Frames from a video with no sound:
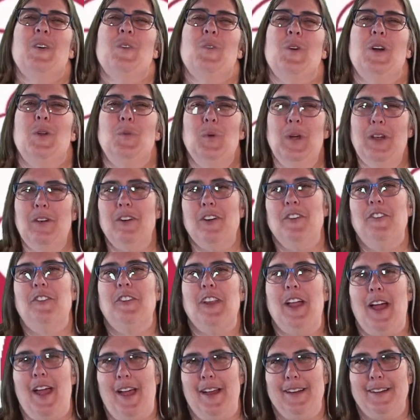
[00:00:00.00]
When we
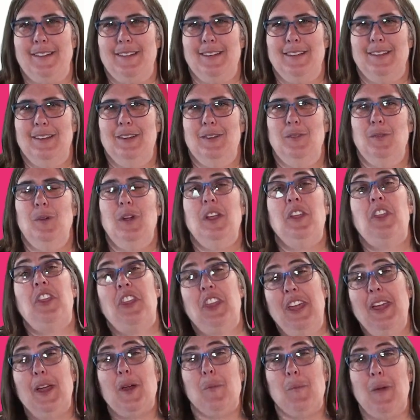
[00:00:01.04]
reflect, we
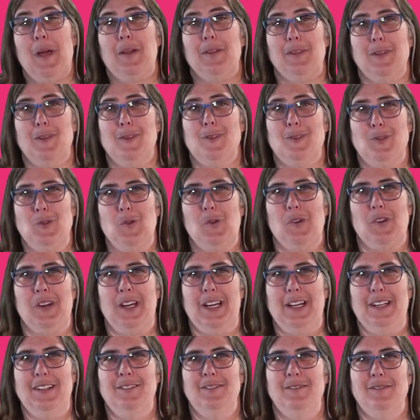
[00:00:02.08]
think about the
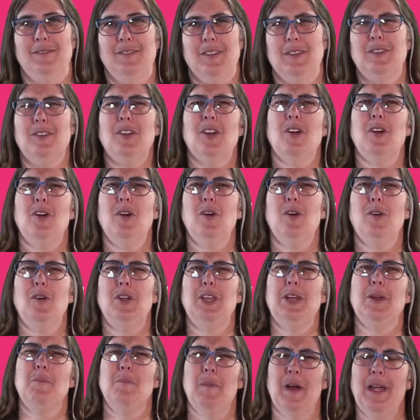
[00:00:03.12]
story. So
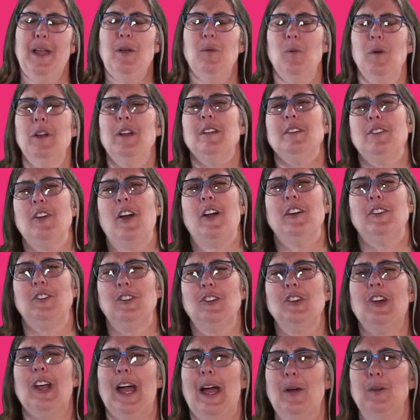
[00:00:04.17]
you might want to talk
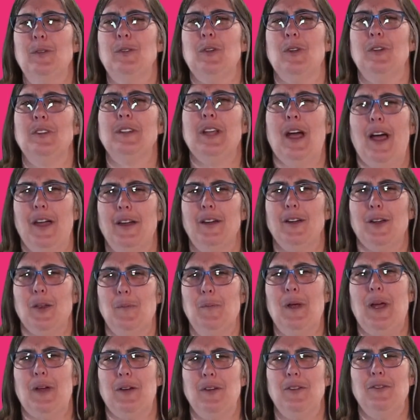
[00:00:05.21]
to your household huddle
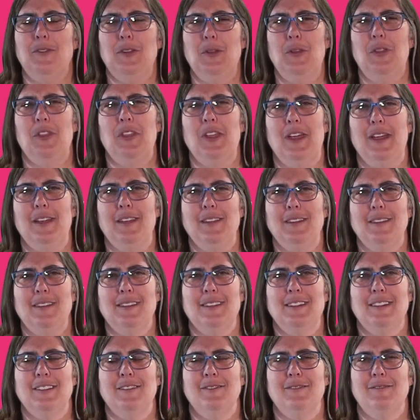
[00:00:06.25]
about a few
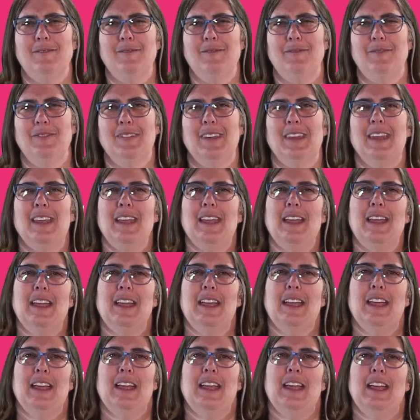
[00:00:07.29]
things.
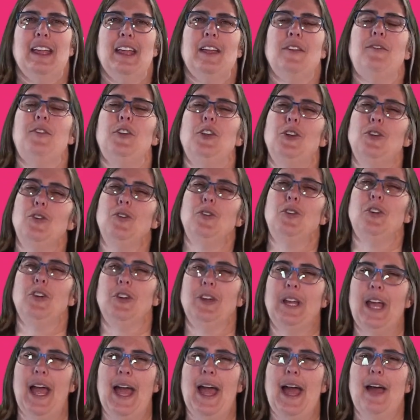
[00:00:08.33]
If you
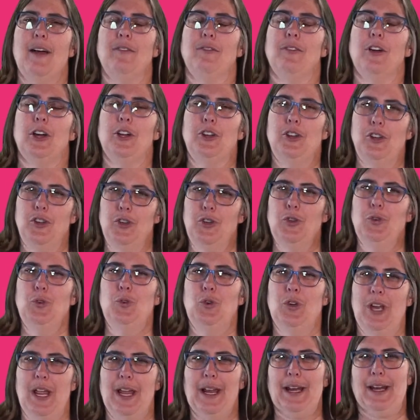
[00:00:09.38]
could have a new
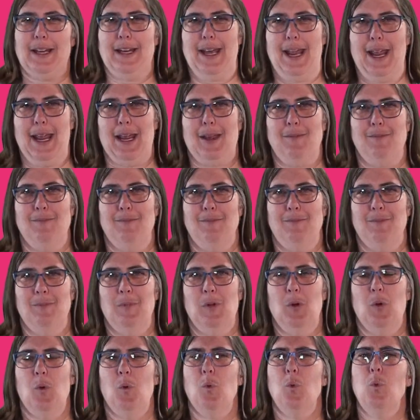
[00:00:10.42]
nickname,
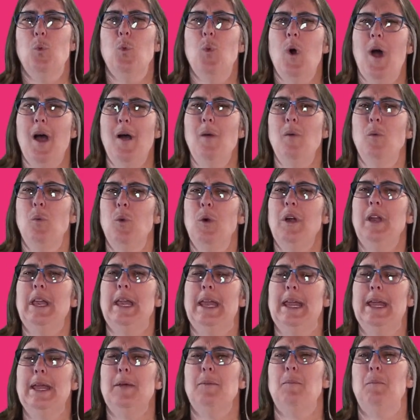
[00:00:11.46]
what
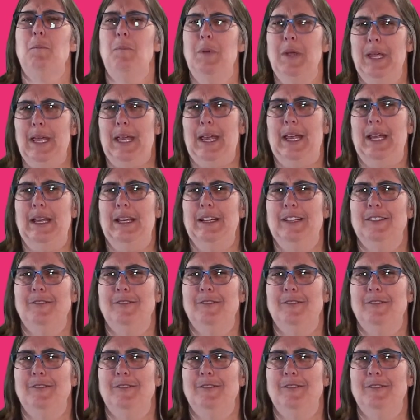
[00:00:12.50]
would it be?